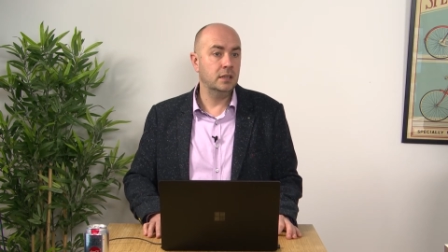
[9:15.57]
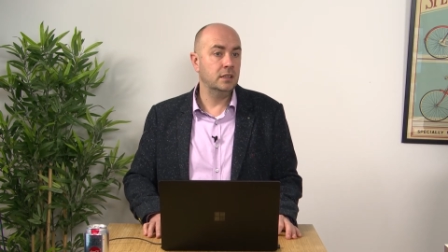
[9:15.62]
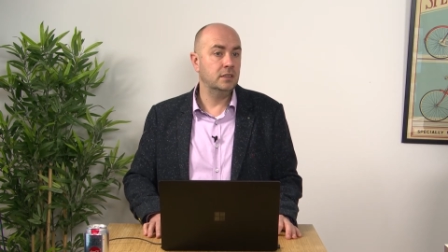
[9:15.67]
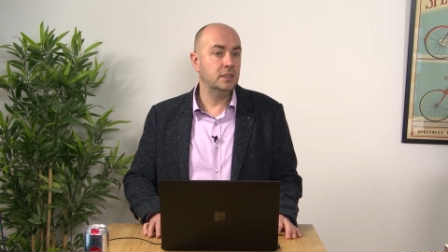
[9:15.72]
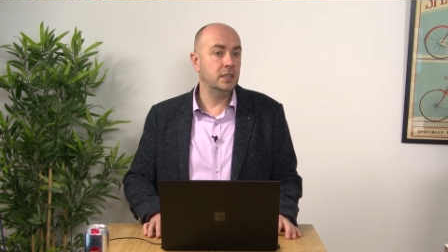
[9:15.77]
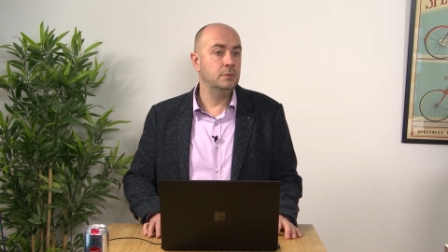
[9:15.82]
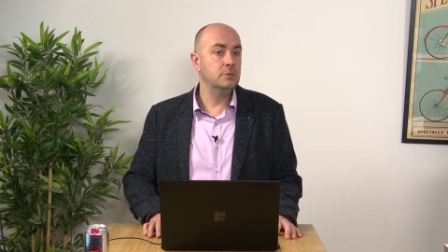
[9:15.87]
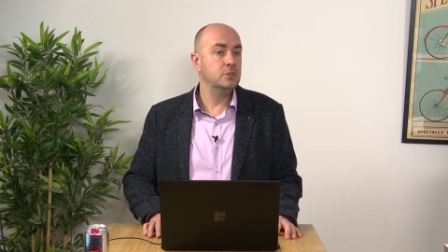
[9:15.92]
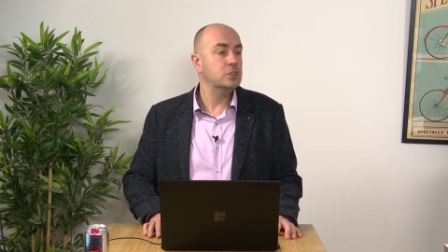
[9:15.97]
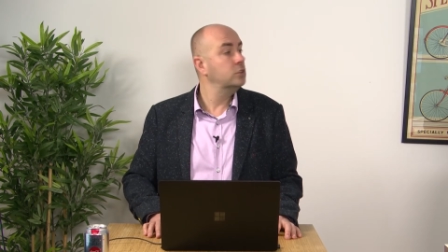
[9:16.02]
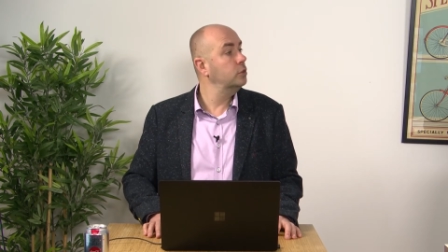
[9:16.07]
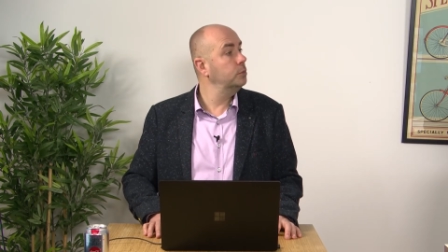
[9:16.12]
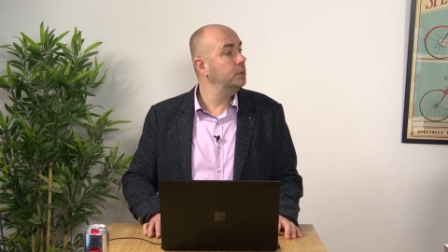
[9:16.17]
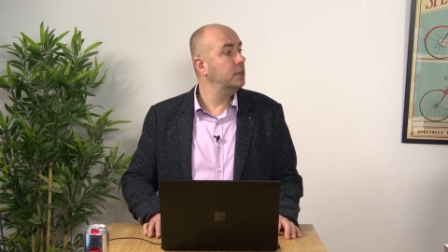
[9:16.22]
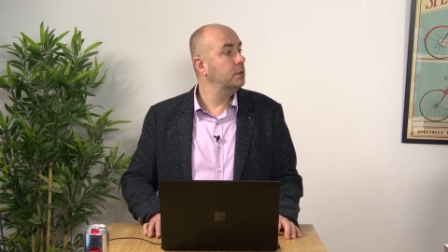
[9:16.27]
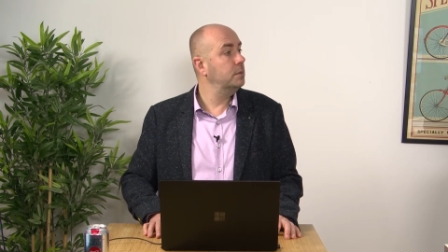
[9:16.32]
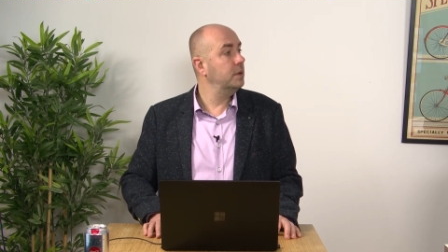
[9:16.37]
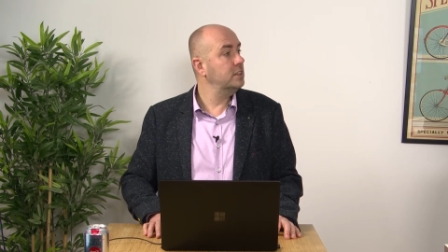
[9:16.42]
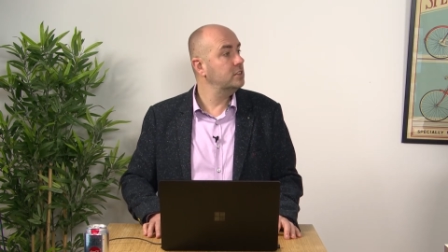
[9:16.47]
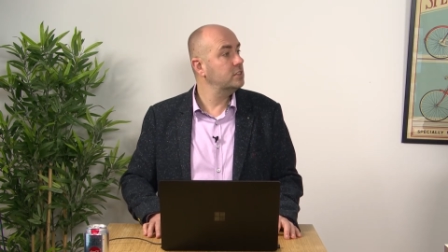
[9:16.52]
teams to be
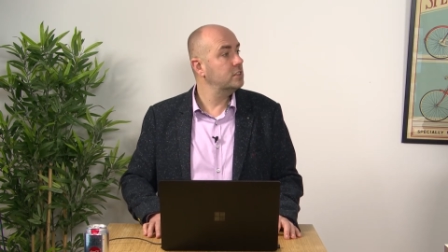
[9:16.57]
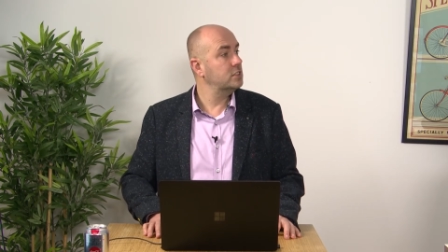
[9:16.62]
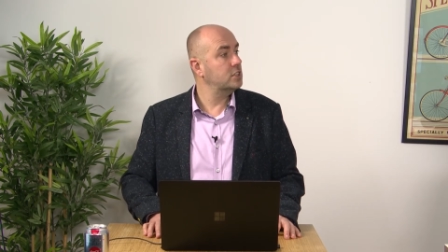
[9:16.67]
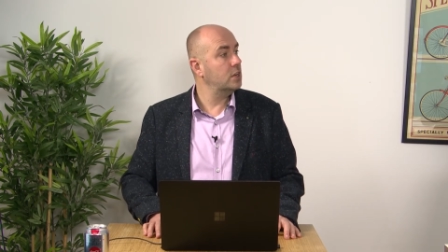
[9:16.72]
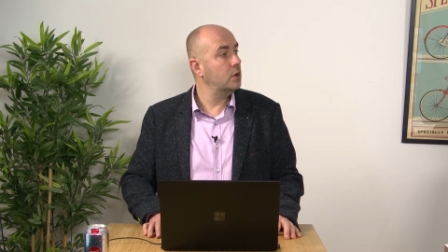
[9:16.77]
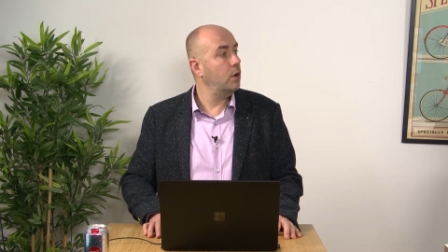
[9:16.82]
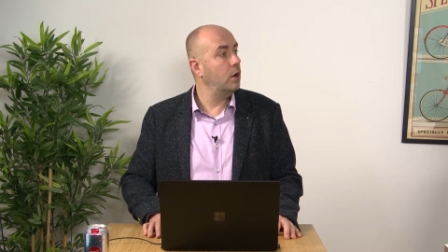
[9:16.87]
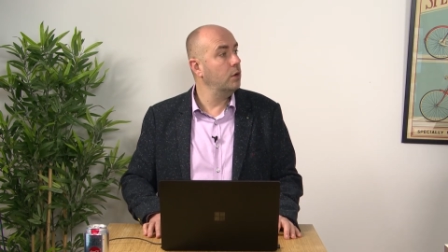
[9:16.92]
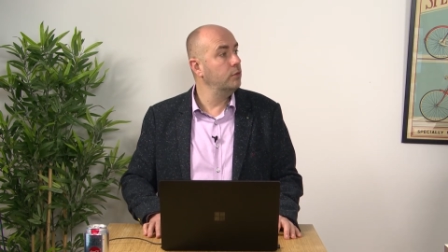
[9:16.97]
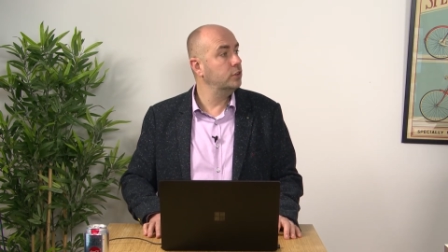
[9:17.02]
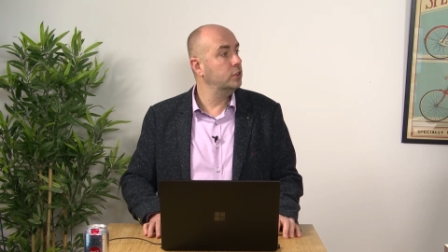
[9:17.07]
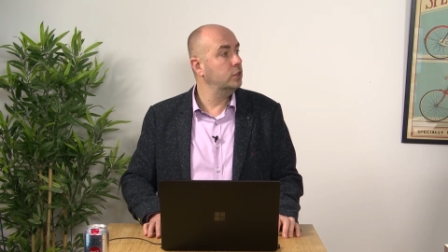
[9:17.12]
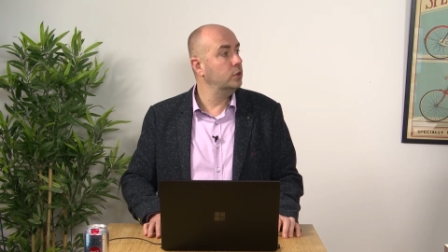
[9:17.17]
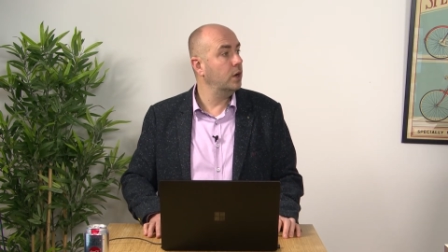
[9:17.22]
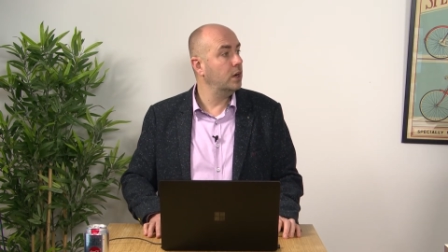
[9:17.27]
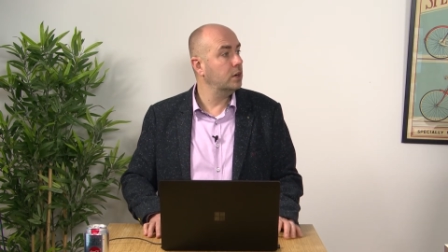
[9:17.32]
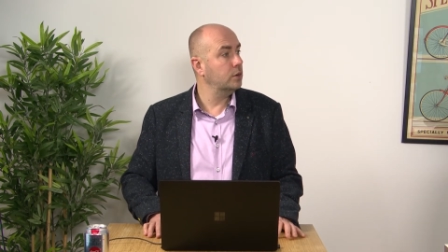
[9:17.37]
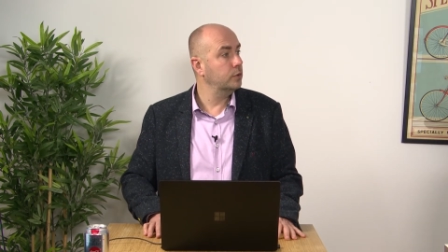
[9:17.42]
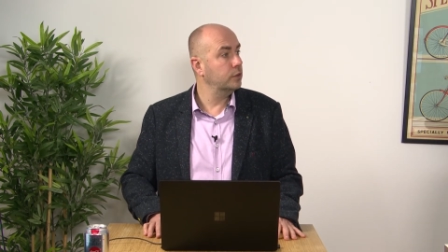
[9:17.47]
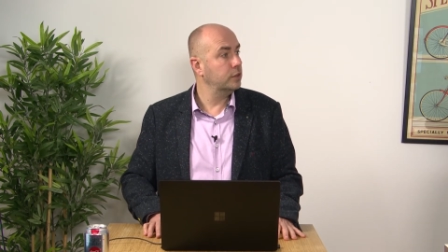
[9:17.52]
the best. So over to you,
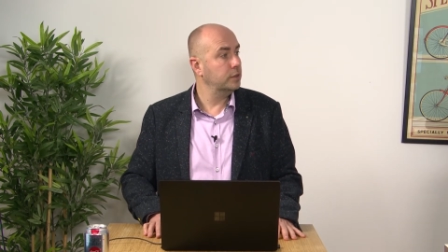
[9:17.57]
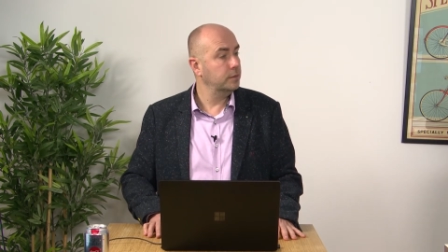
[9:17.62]
Harold.